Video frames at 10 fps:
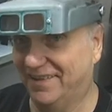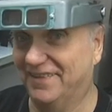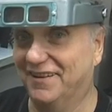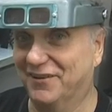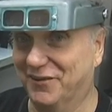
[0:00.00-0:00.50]

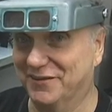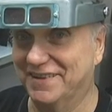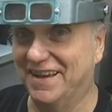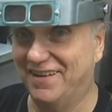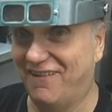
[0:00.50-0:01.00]
There goes
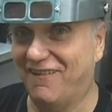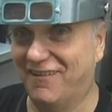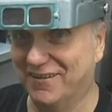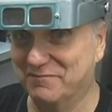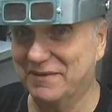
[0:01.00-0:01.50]
that
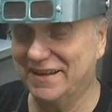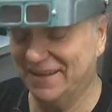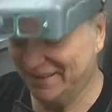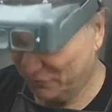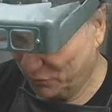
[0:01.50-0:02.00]
R and me and